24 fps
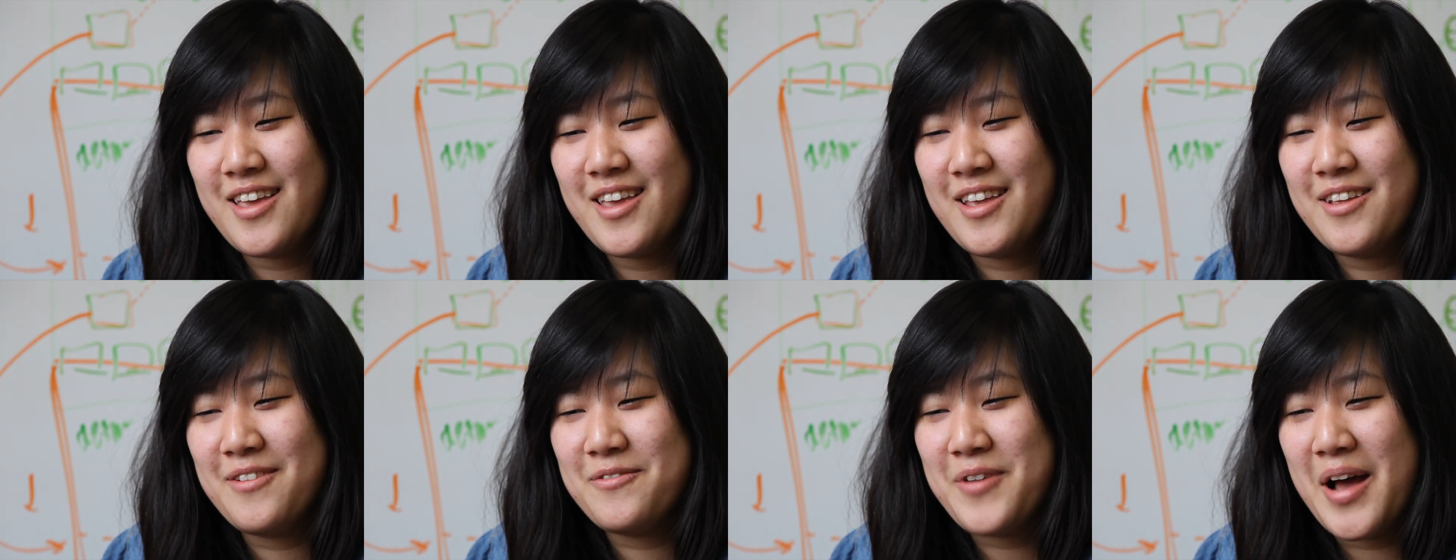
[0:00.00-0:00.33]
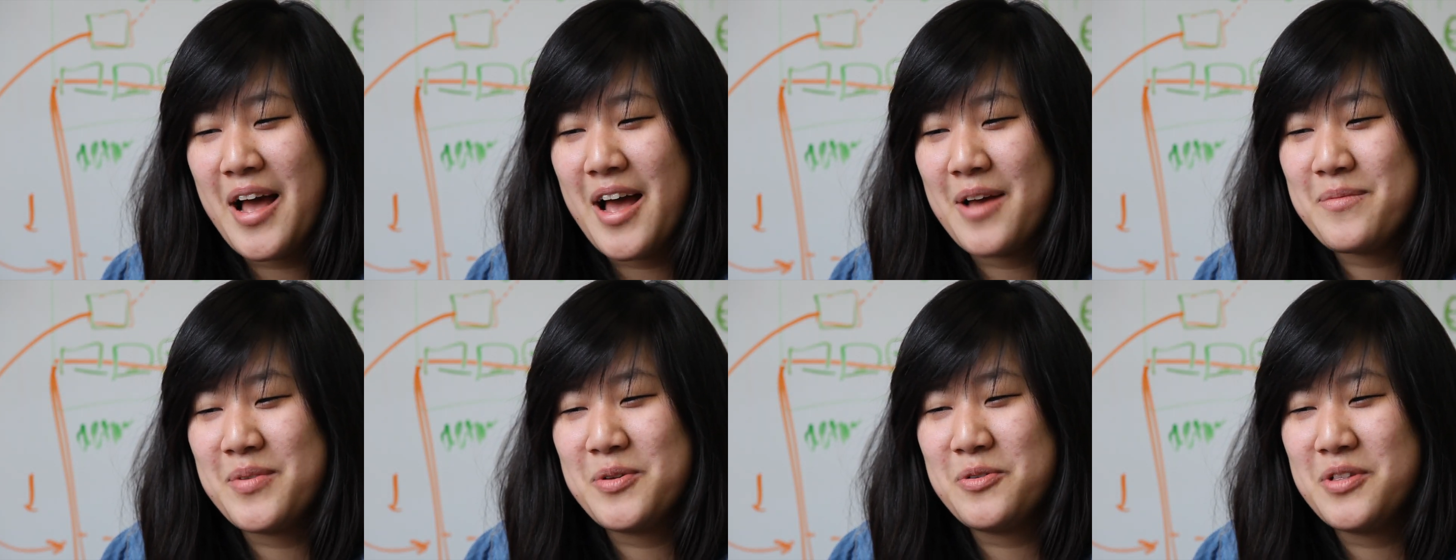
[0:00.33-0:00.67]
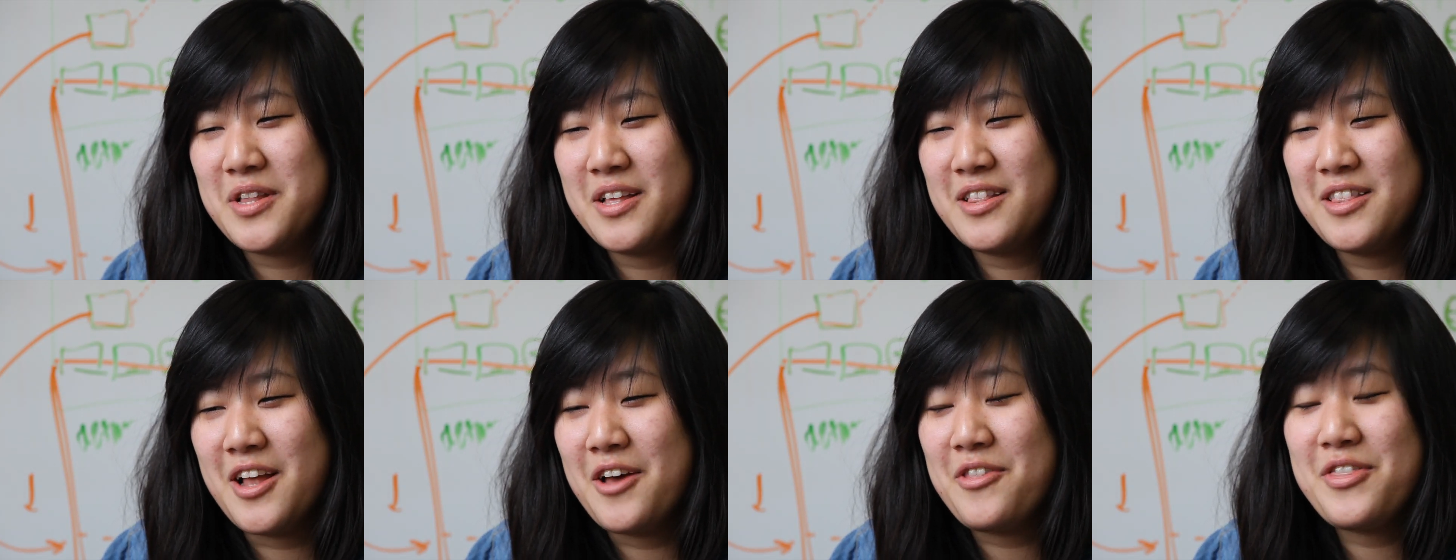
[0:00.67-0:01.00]
you know, I
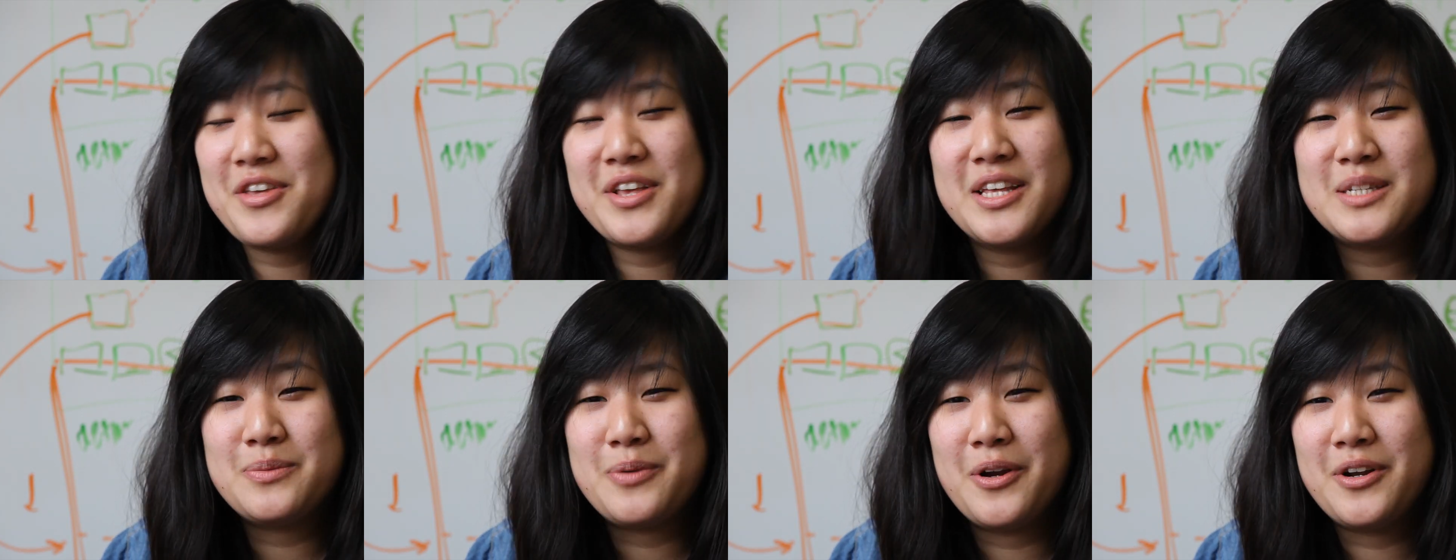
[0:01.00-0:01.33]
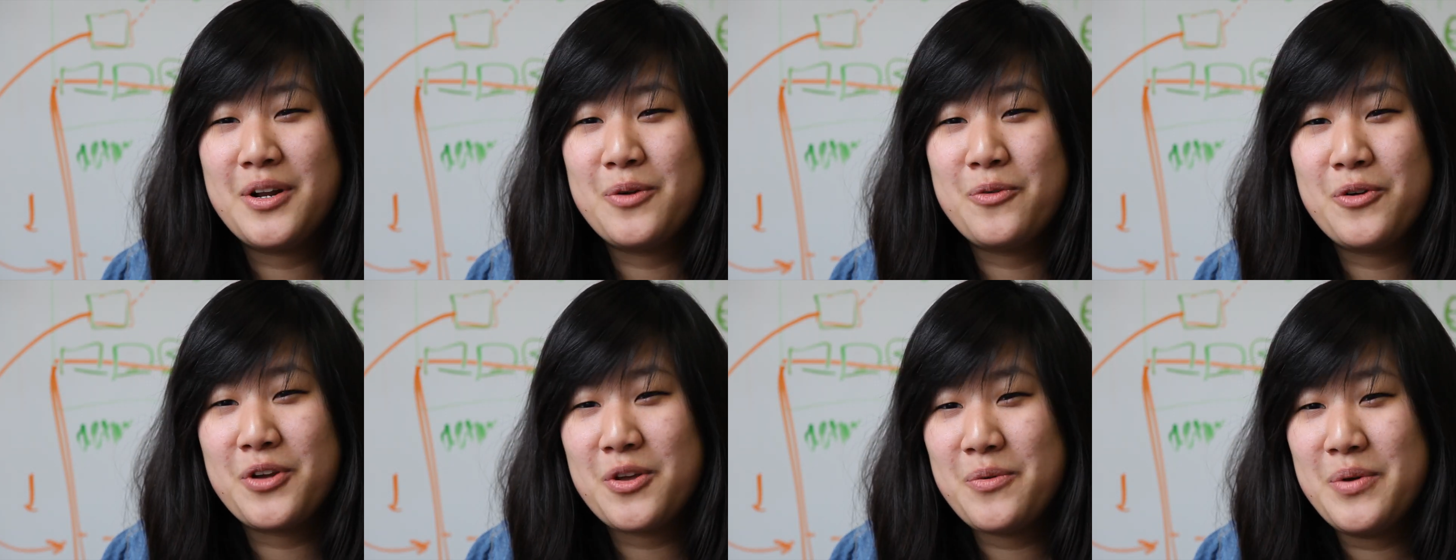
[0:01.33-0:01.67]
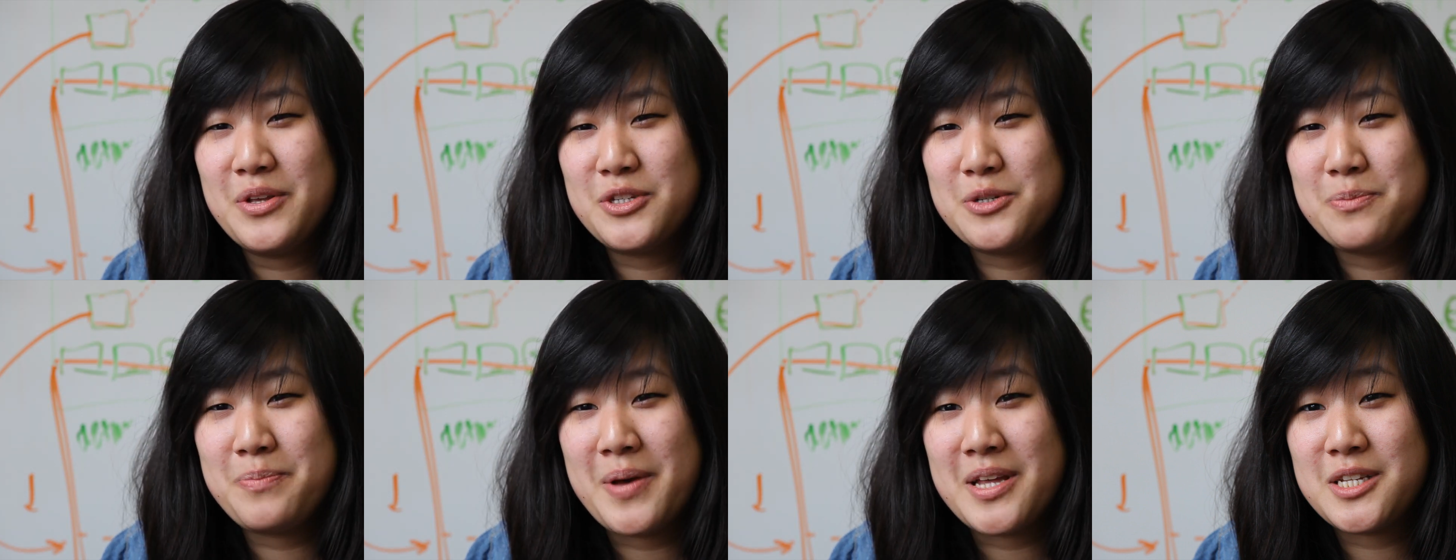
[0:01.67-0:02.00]
mean, nothing is better than working
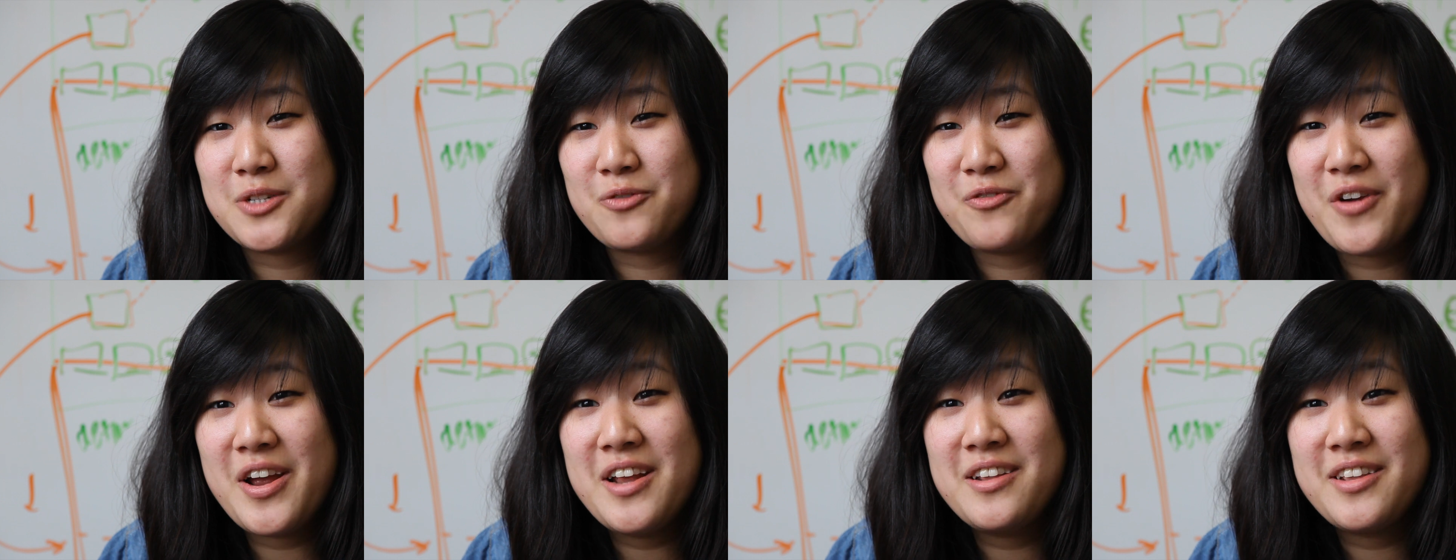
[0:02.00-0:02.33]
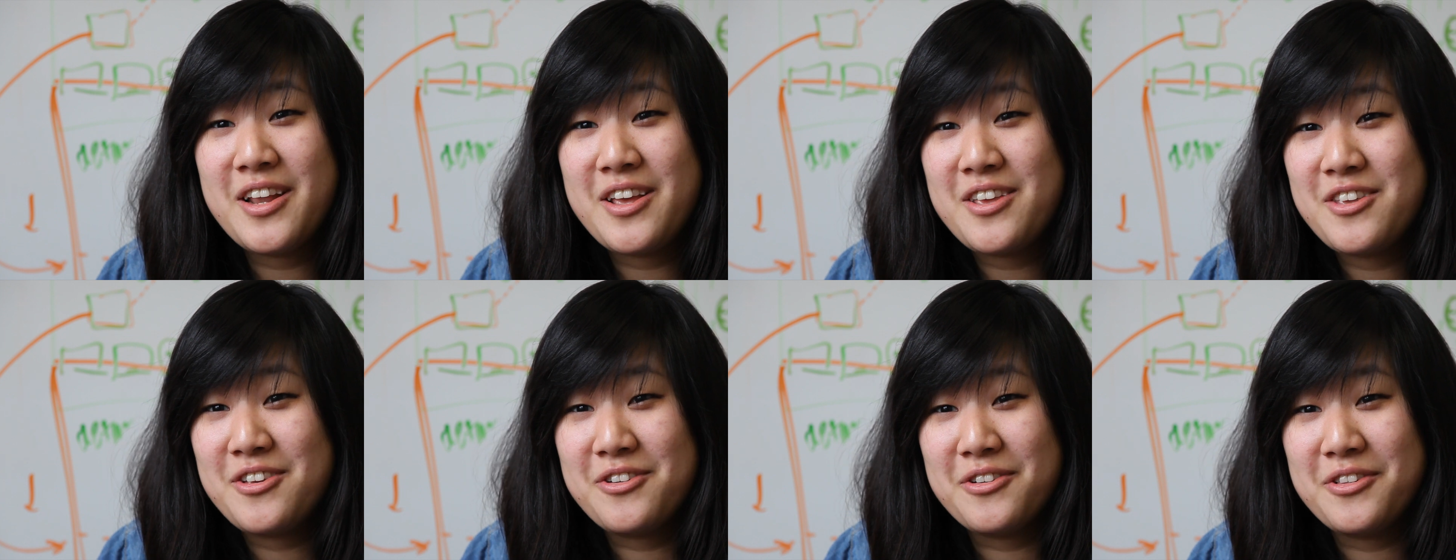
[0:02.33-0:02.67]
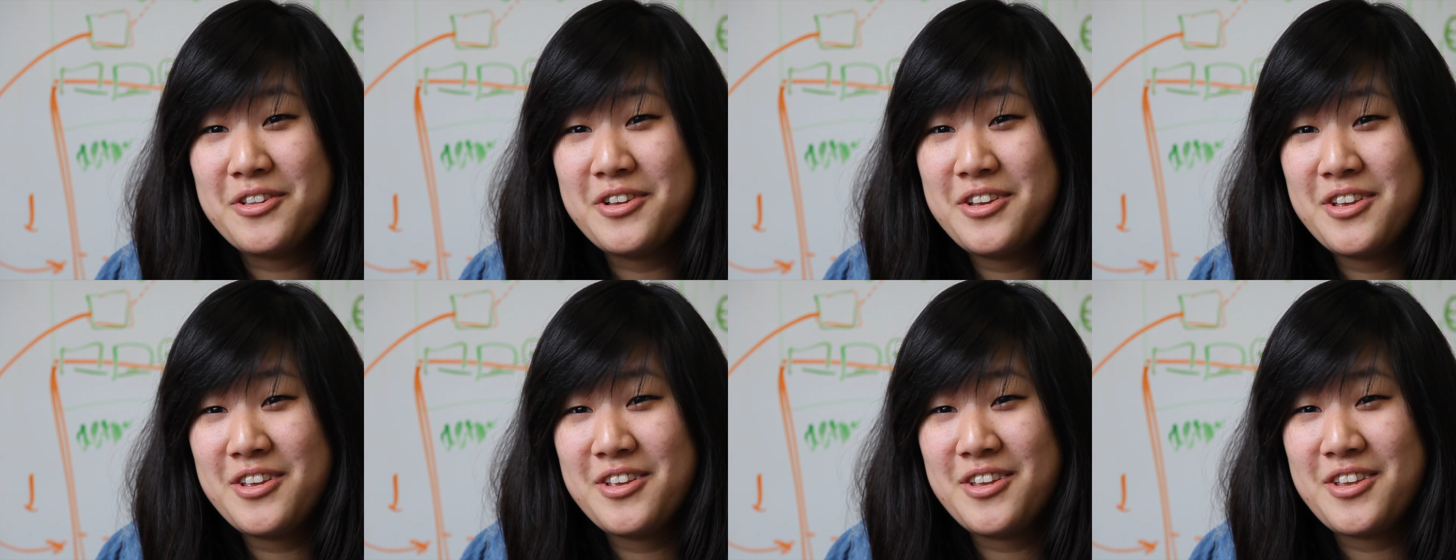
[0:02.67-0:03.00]
with your best friend that
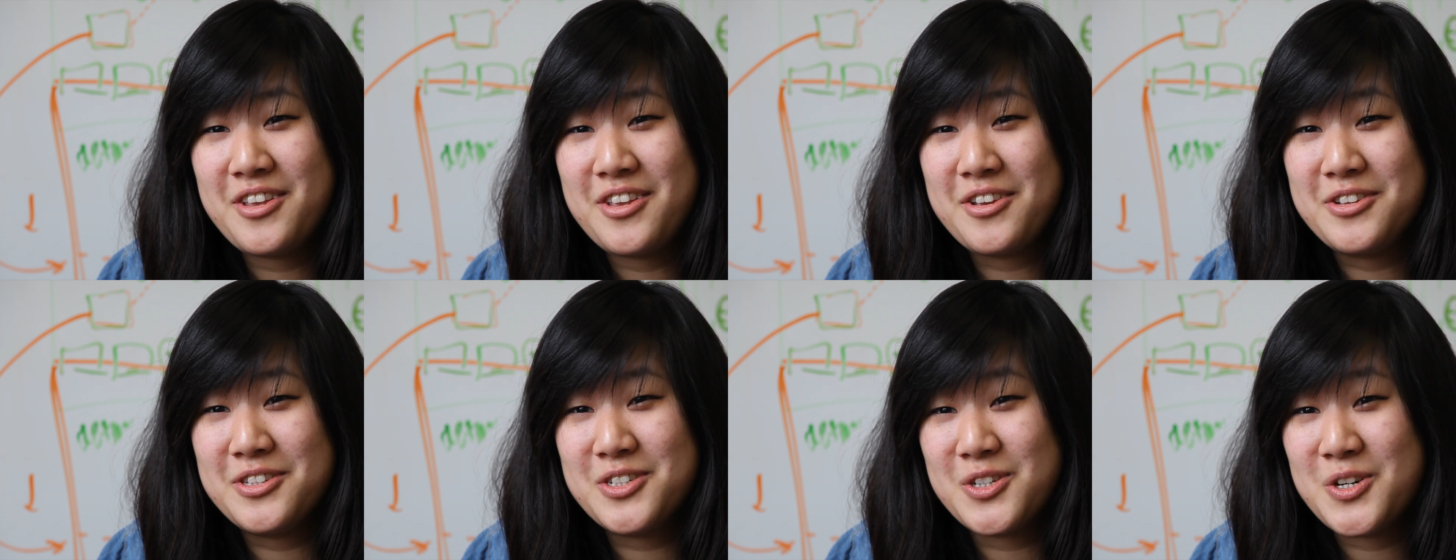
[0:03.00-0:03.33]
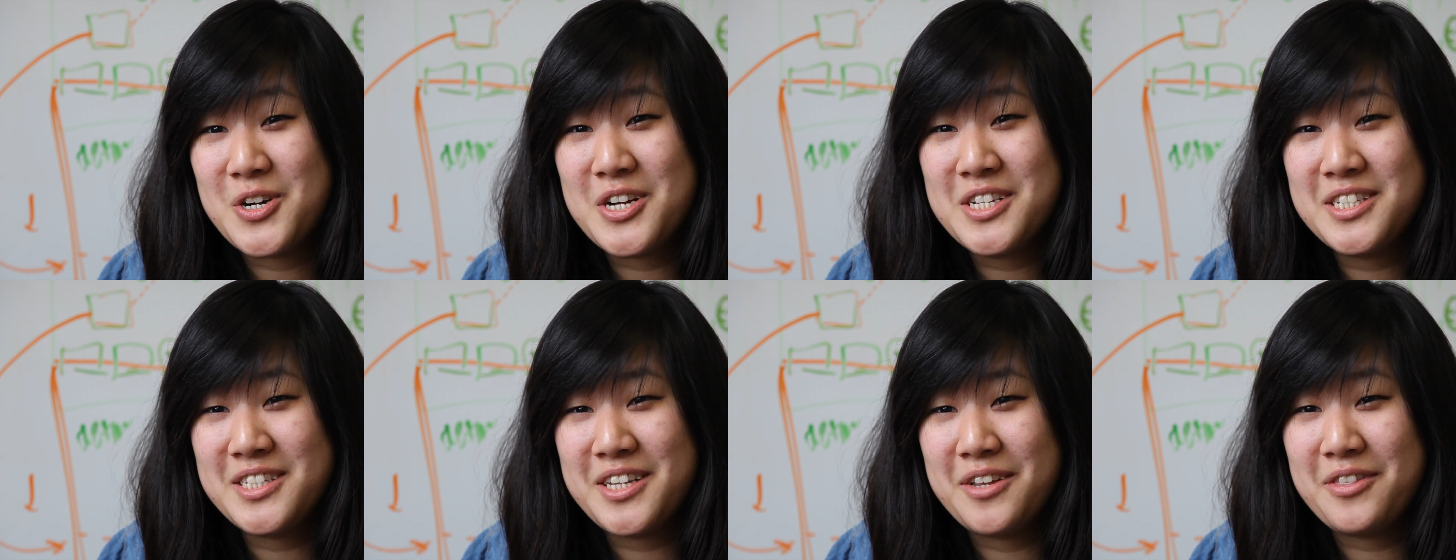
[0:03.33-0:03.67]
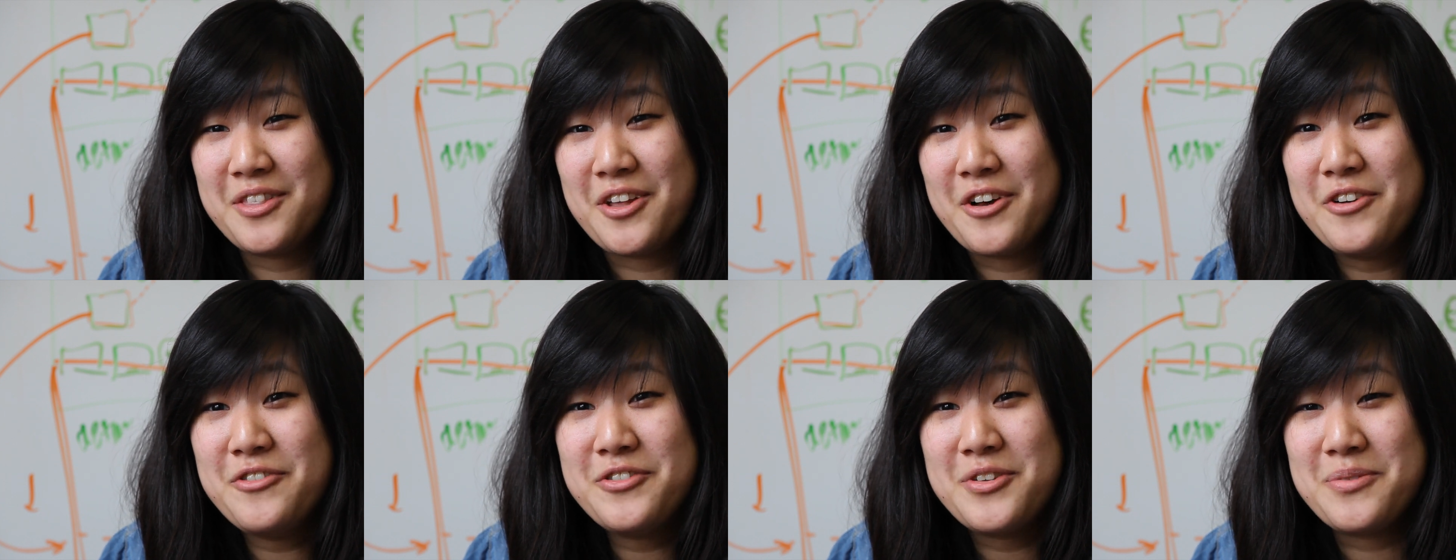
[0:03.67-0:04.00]
you, you trust
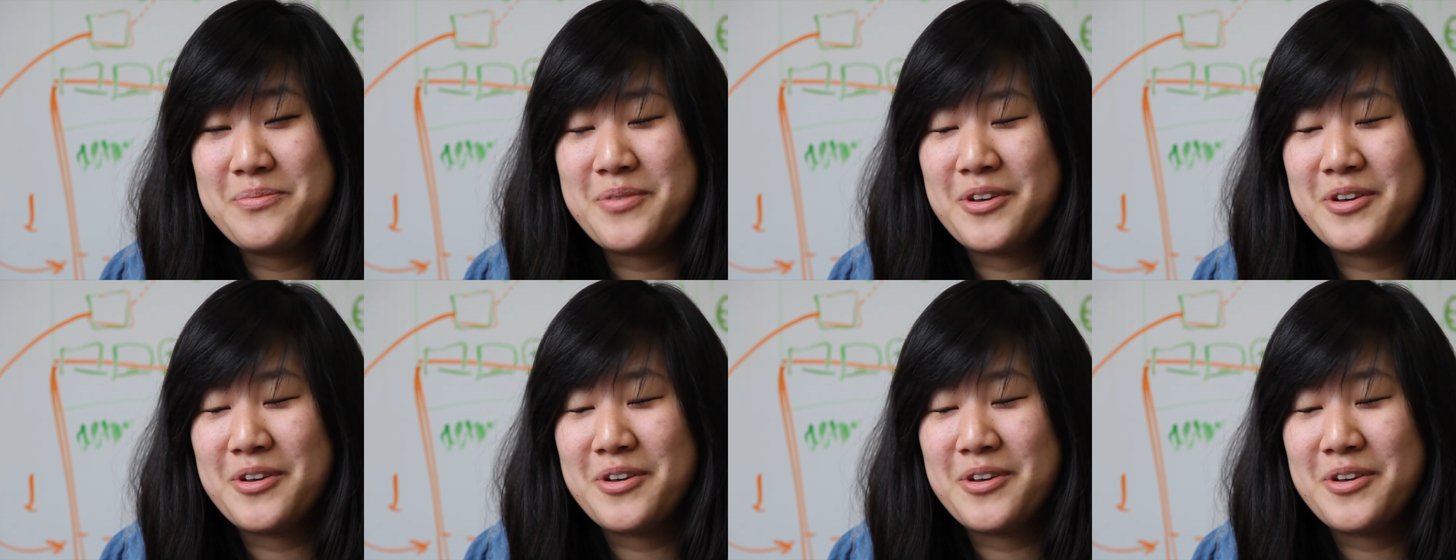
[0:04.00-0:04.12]
and love the